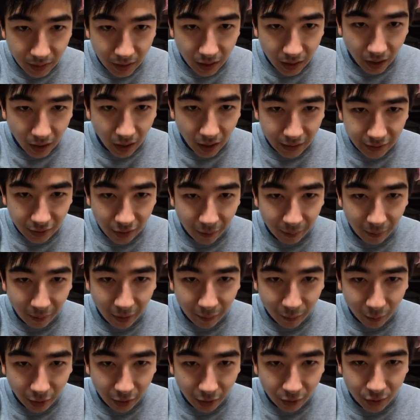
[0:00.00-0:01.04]
Yo, mom,
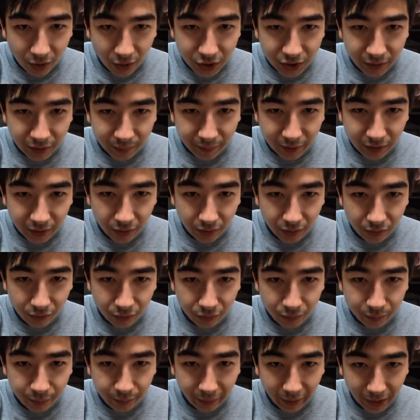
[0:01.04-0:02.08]
weird question, but do you
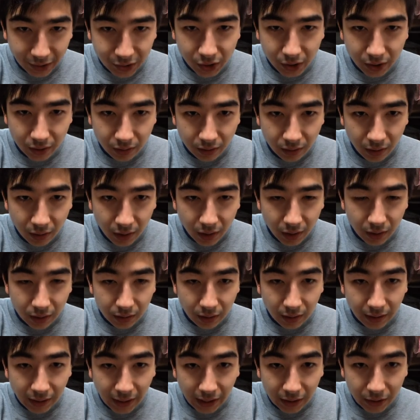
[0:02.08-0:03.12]
budget?
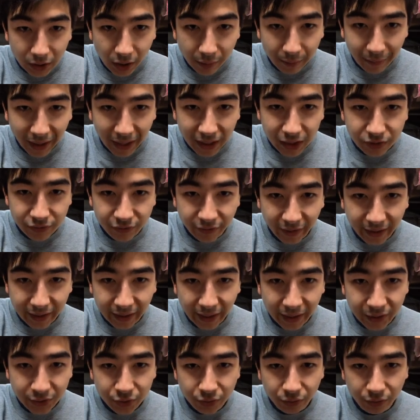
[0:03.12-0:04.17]
Like, how do you manage
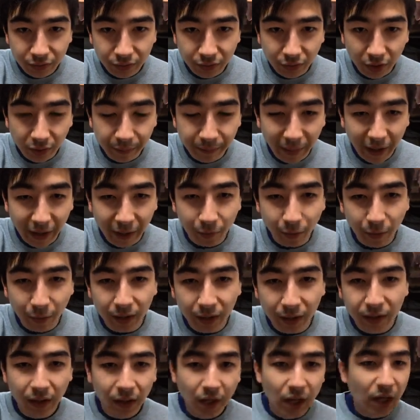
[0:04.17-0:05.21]
financials? Do you pay rent?
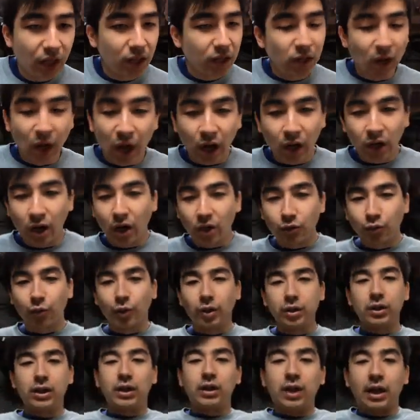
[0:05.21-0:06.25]
No, not
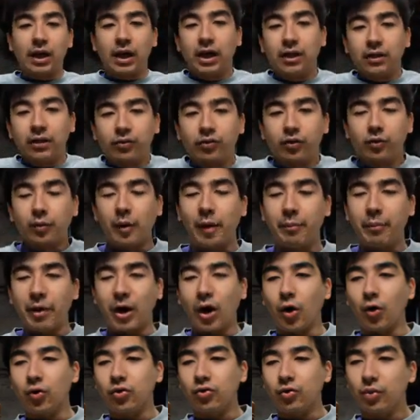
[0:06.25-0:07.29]
really. Like, I live with my
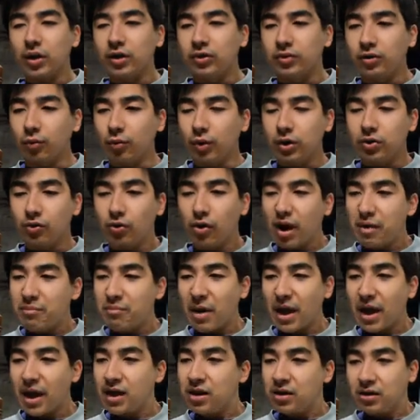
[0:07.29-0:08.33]
parents, right? So what do I
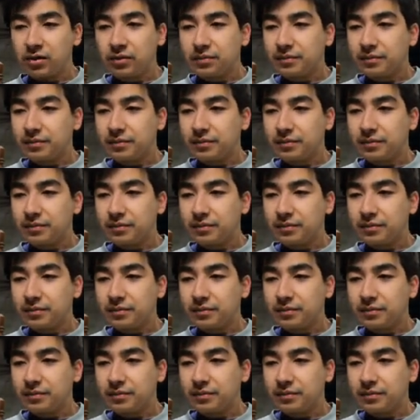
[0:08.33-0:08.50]
pay?